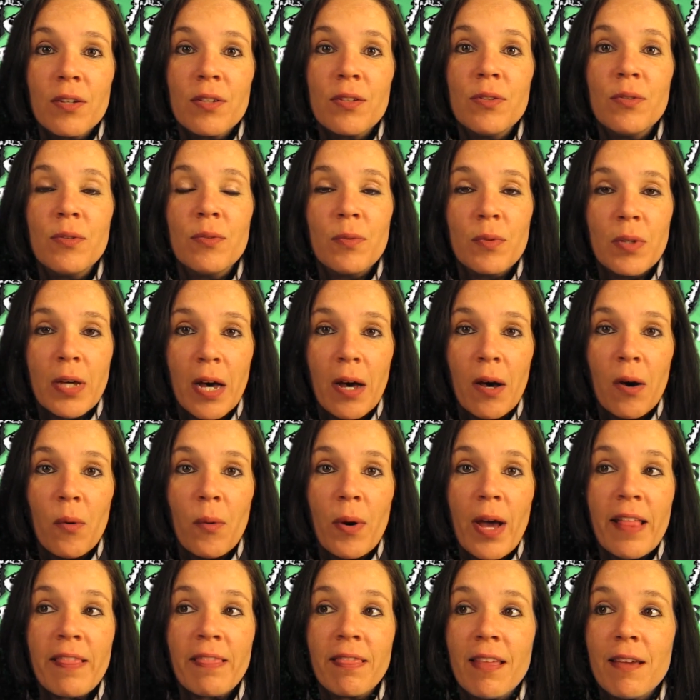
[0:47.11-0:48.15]
You
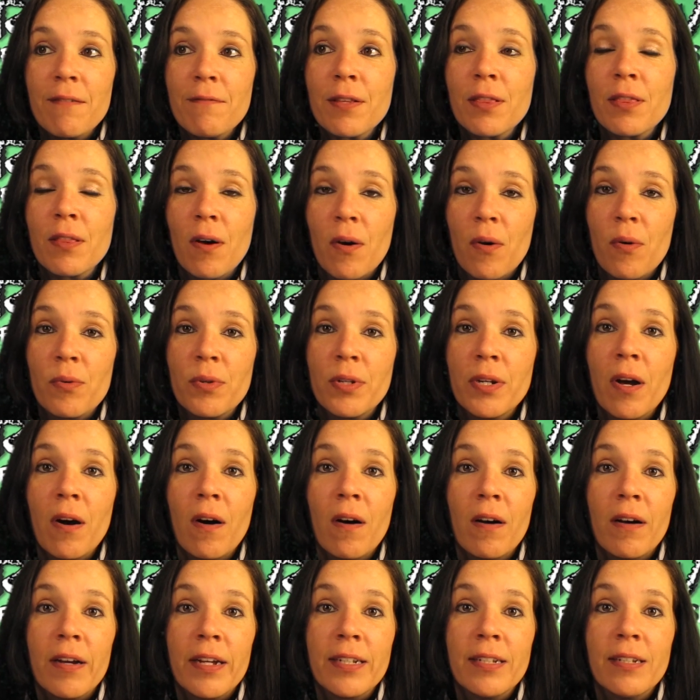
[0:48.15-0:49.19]
go and live alone
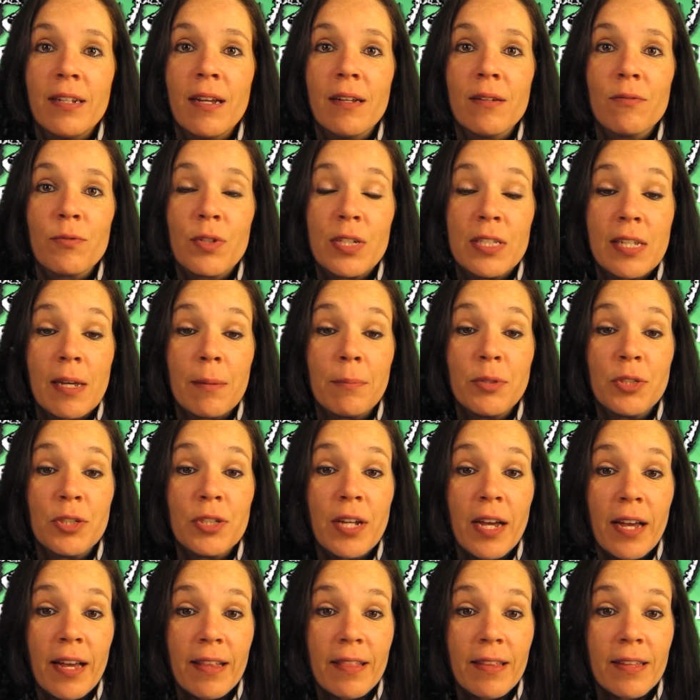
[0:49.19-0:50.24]
on
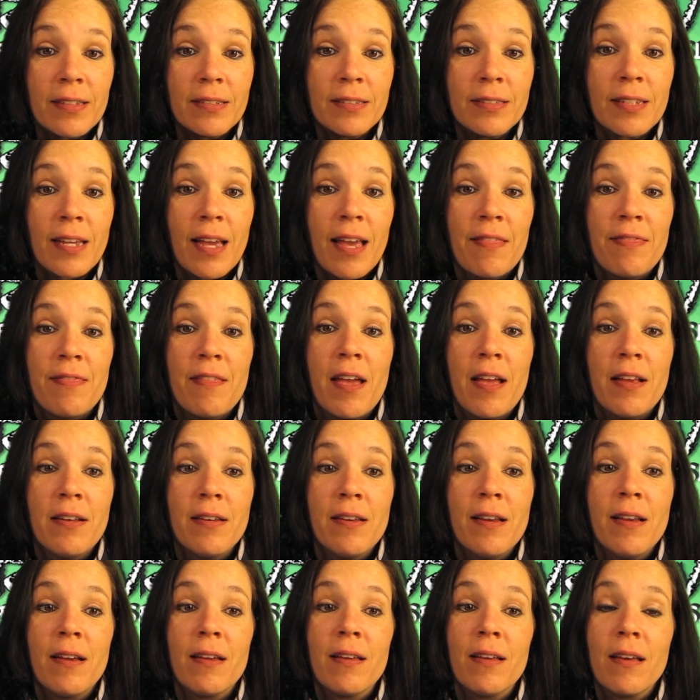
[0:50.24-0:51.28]
Redemption Island, and
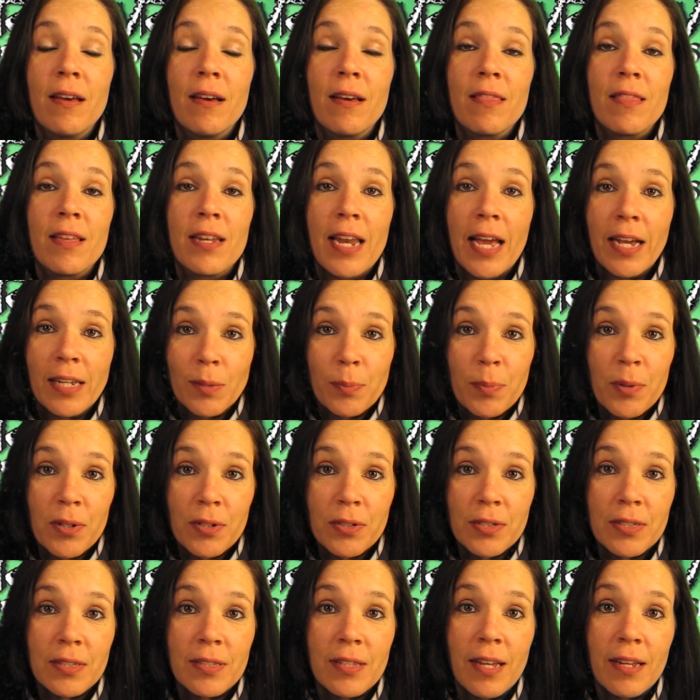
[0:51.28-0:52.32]
then the next
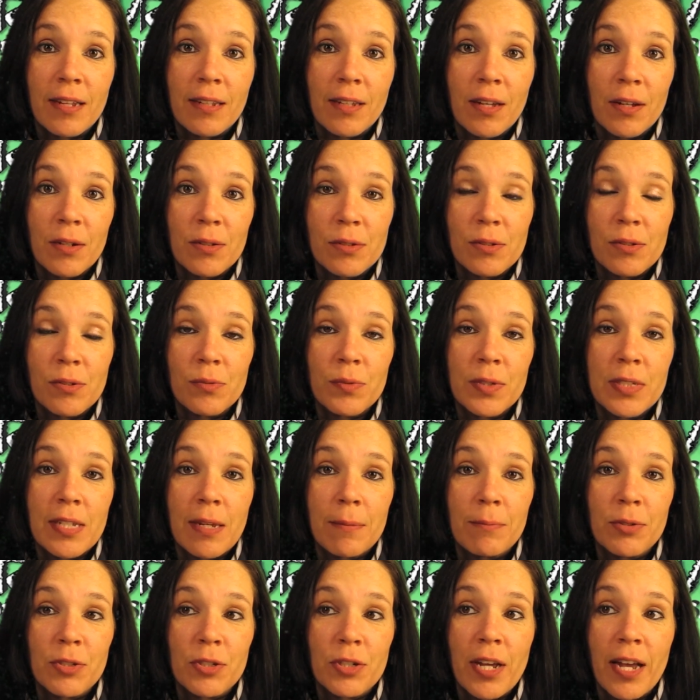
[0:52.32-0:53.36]
person that goes to
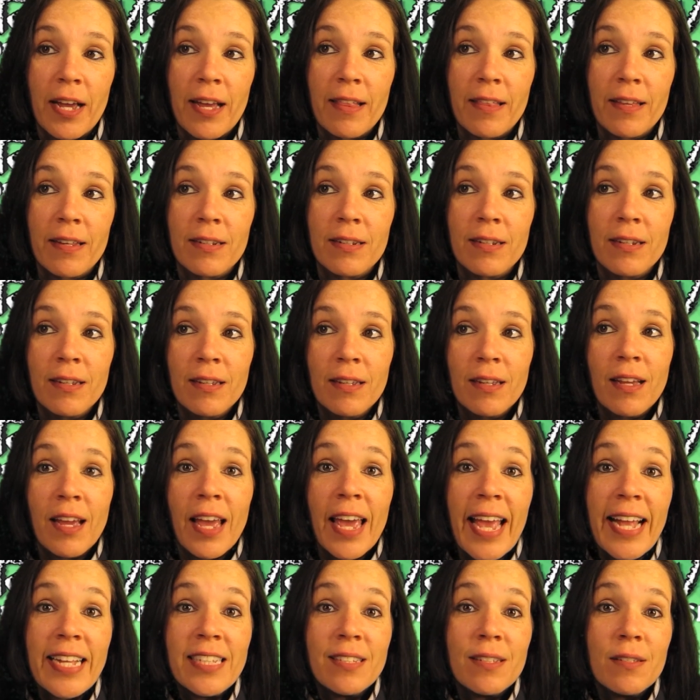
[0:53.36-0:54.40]
Redemption Island,
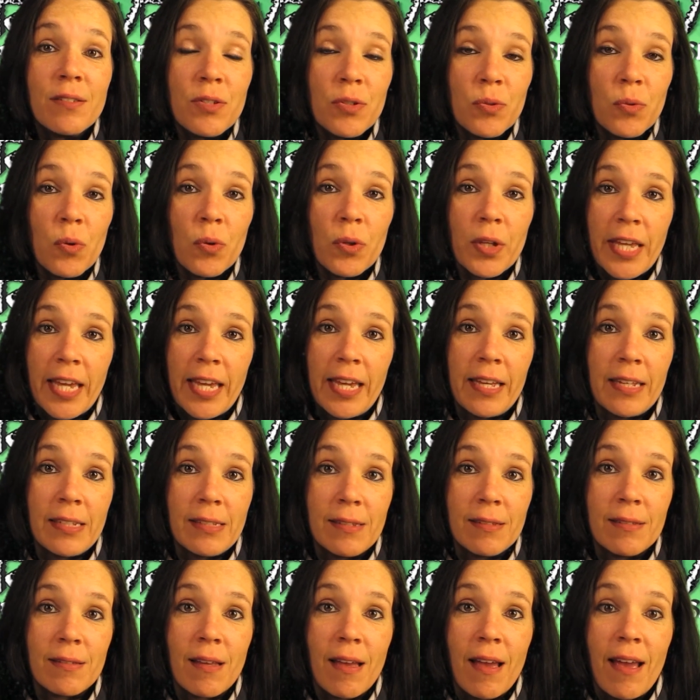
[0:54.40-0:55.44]
it's a duel,
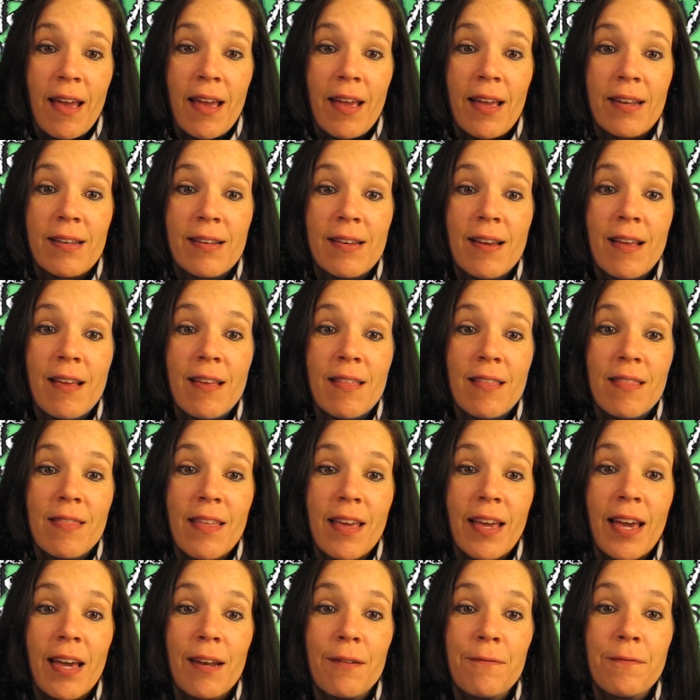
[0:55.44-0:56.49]
kids, and
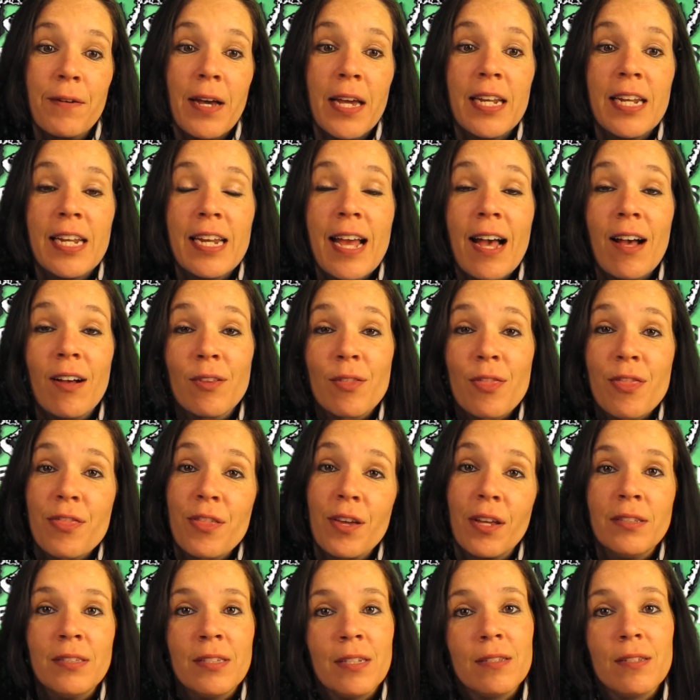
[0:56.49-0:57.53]
they gotta fight it out
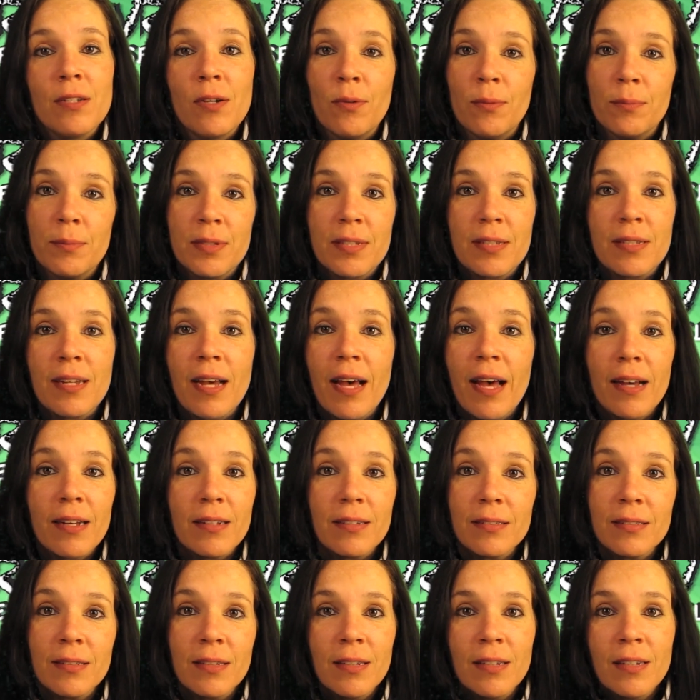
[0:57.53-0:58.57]
Thunderdome
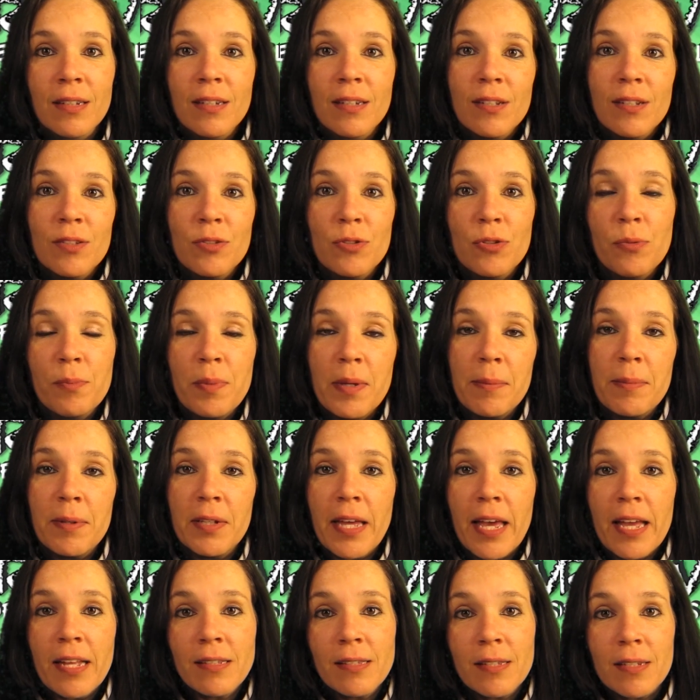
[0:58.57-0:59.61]
style two people
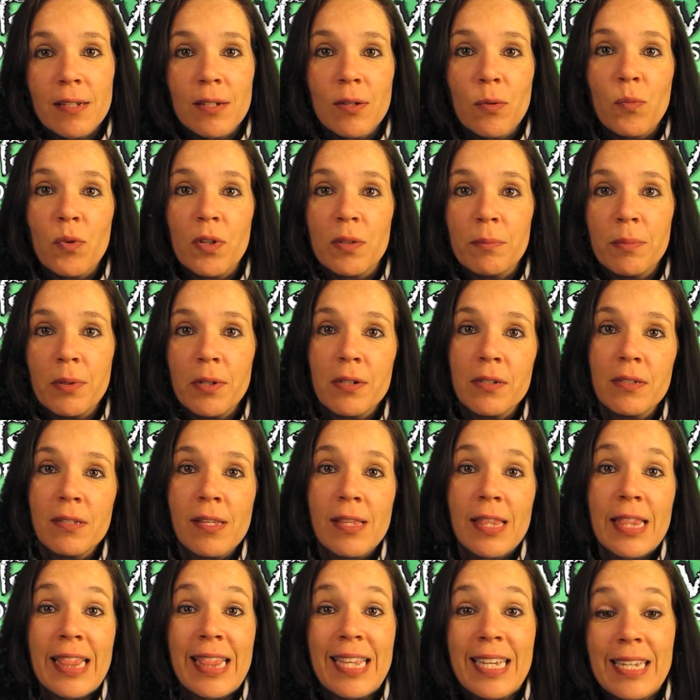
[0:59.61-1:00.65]
enter, one
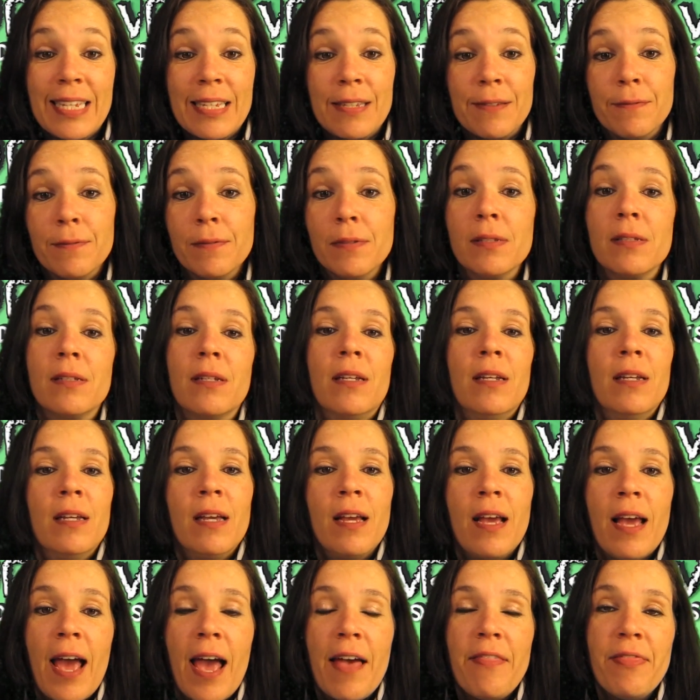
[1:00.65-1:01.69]
person leaves.
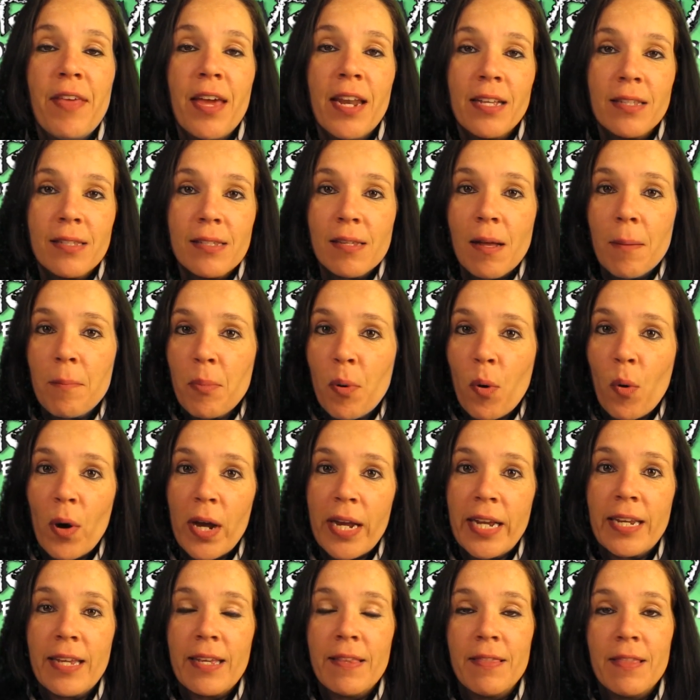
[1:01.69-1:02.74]
And then at some
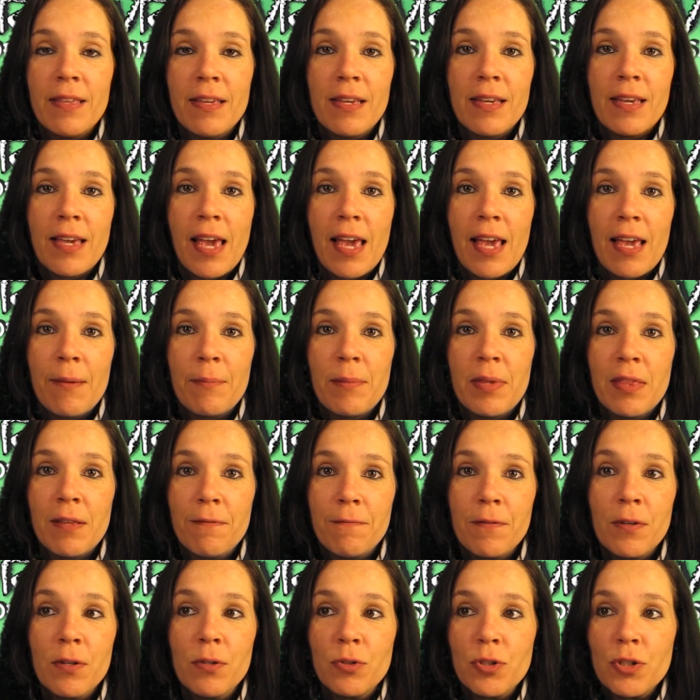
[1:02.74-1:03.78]
point in the game in the
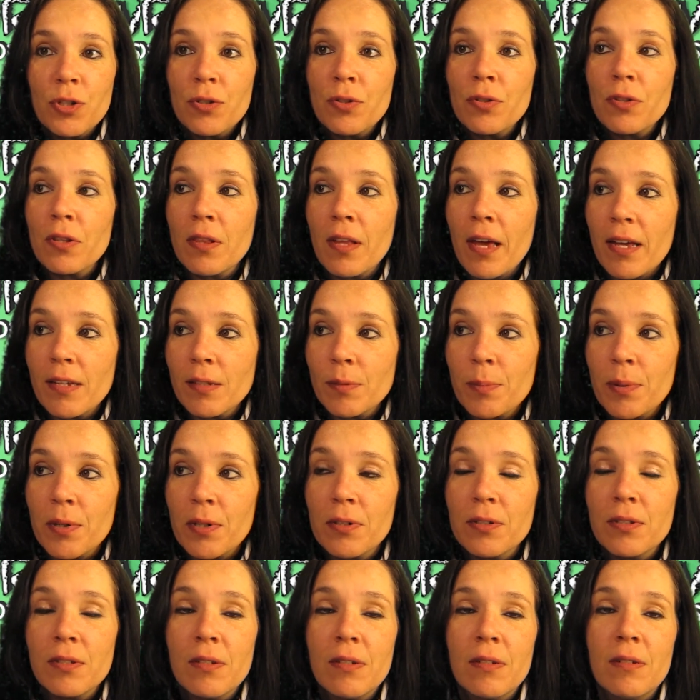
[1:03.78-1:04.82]
future, last
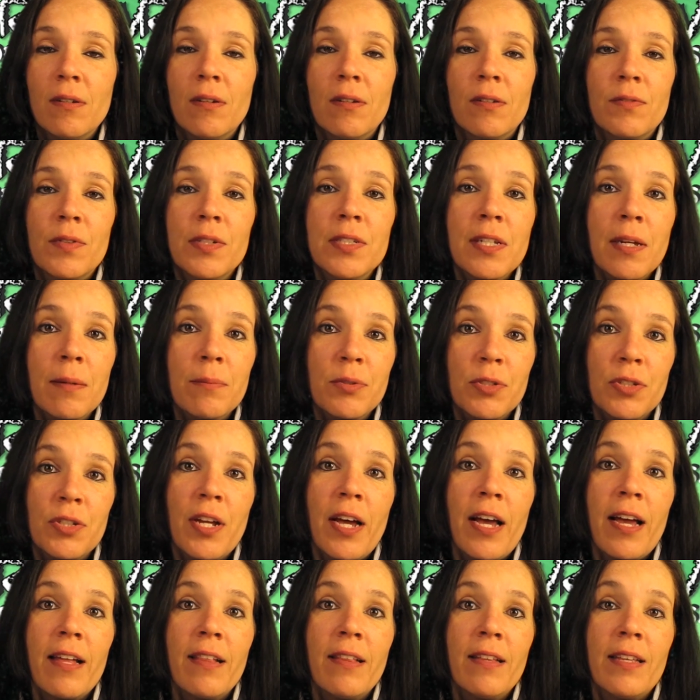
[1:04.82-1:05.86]
person on Redemption
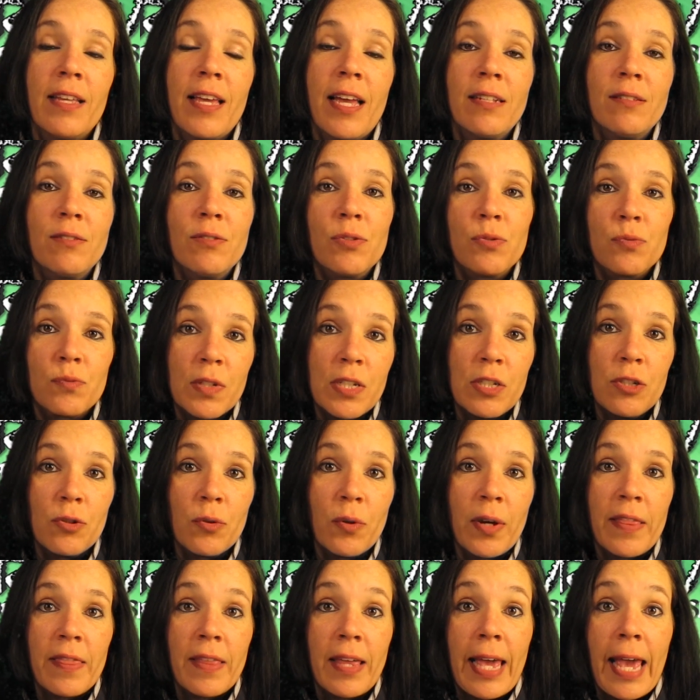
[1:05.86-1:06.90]
Island gets to
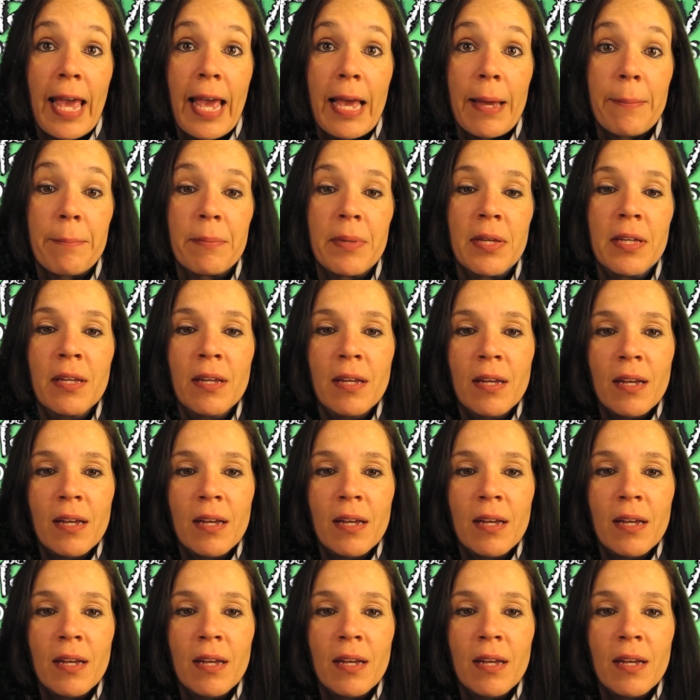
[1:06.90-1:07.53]
rejoin the game.